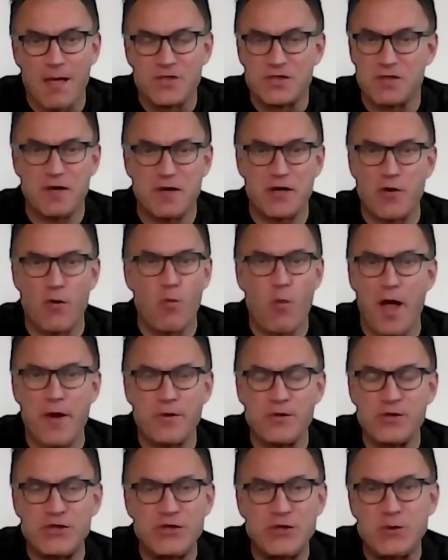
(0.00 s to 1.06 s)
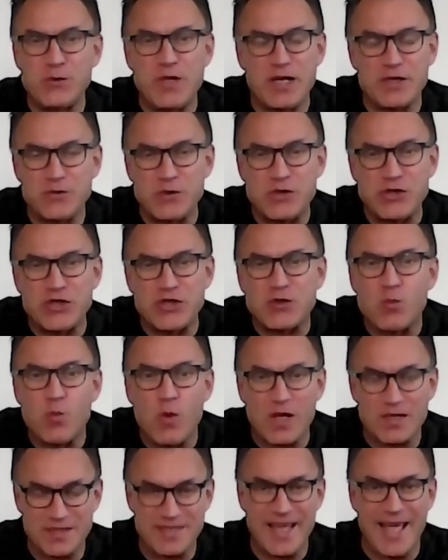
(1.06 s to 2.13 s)
Gianfranco, why don't you do that with just
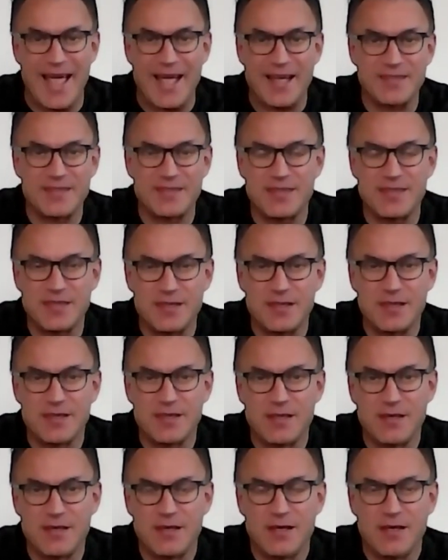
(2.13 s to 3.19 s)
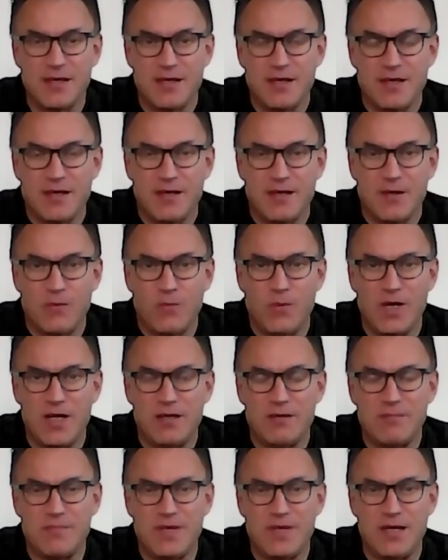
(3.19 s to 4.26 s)
one text?
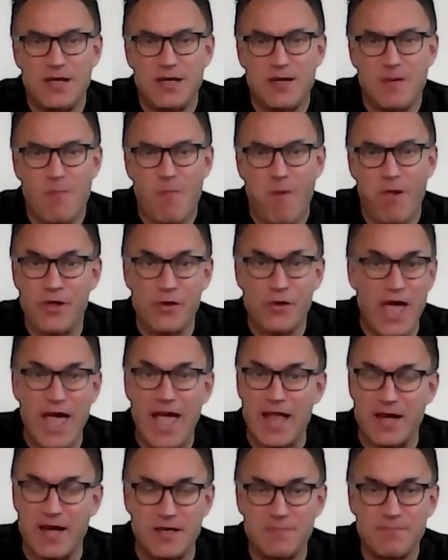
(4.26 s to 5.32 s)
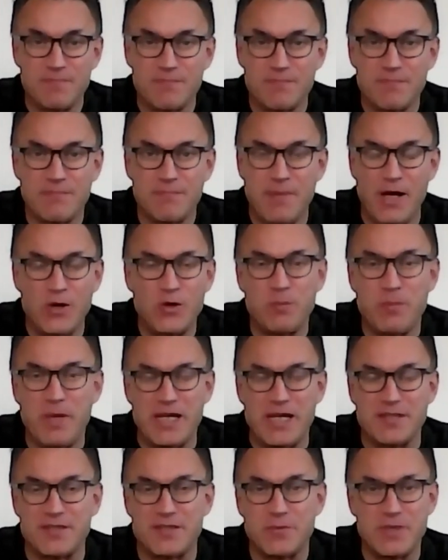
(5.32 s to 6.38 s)
Well, you can. By all
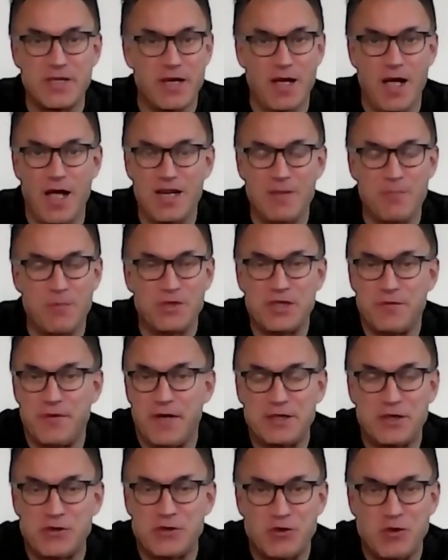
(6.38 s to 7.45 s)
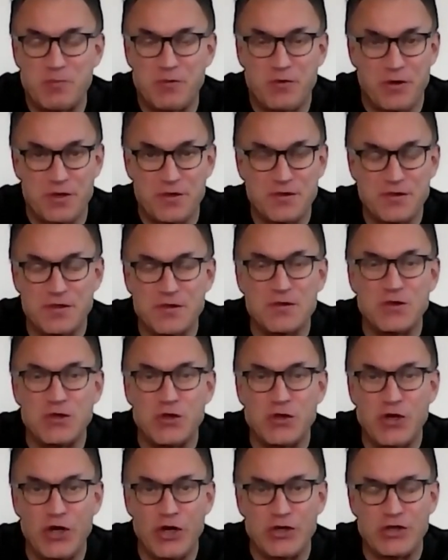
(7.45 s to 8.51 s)
means, with a highly motivated group, for instance, you
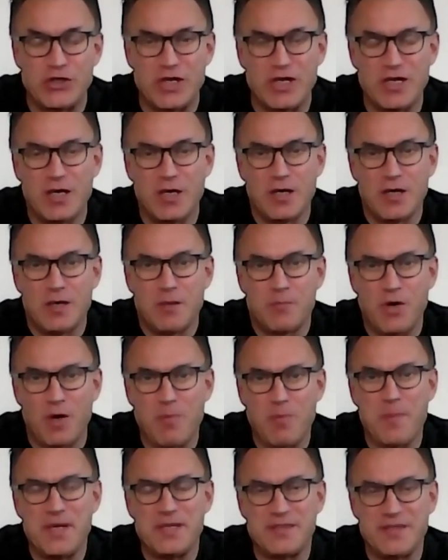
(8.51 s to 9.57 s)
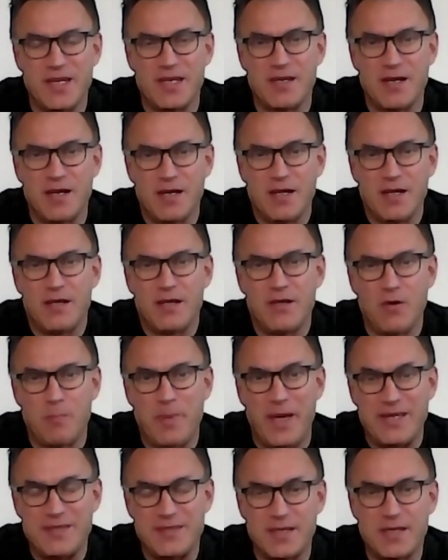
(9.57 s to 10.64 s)
could. Problem is that you're
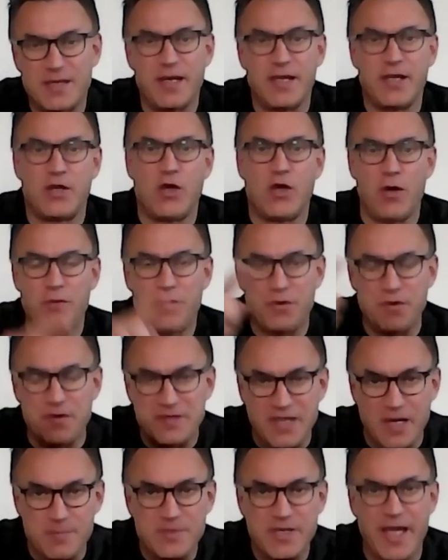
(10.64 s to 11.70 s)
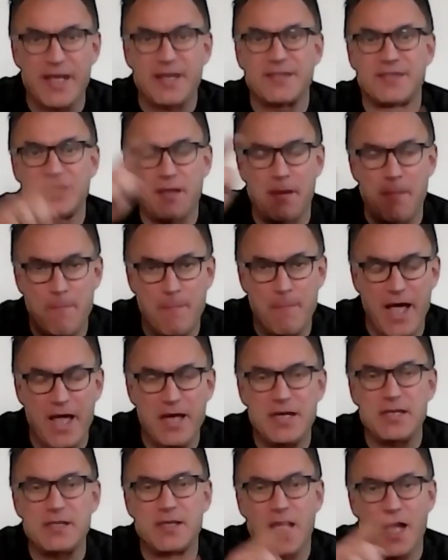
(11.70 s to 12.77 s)
basically going through the same text
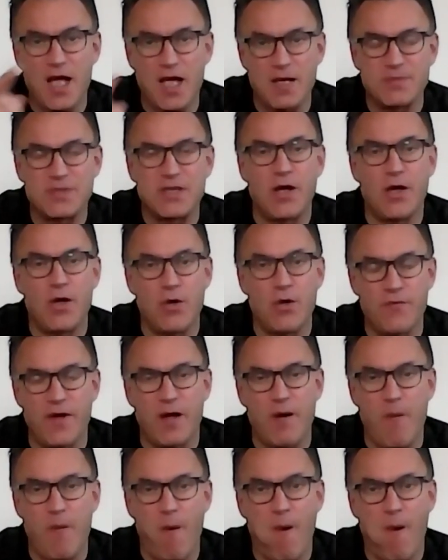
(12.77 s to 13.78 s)
many times over.